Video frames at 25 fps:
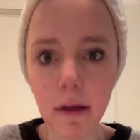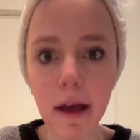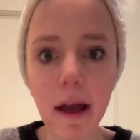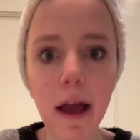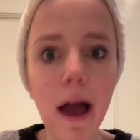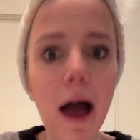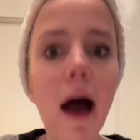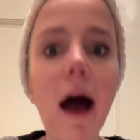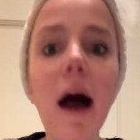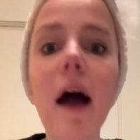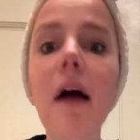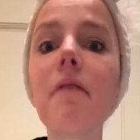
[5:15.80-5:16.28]

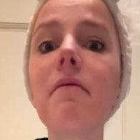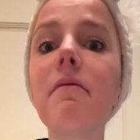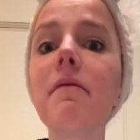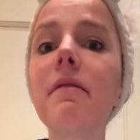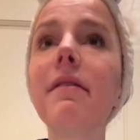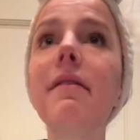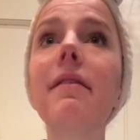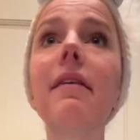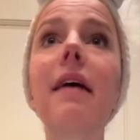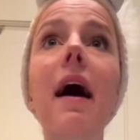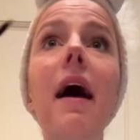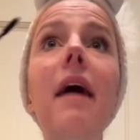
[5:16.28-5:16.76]
Like
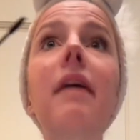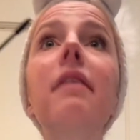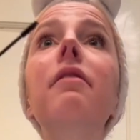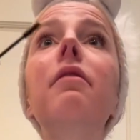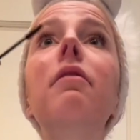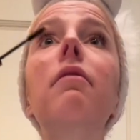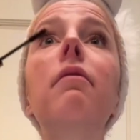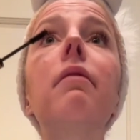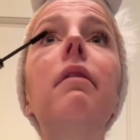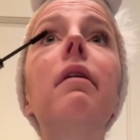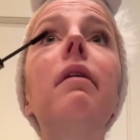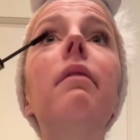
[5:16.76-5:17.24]
I
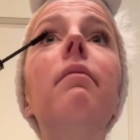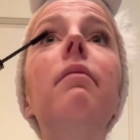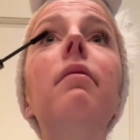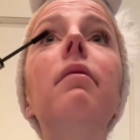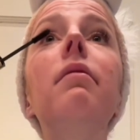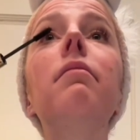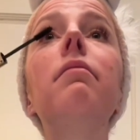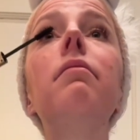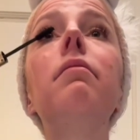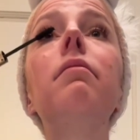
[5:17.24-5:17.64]
screamed.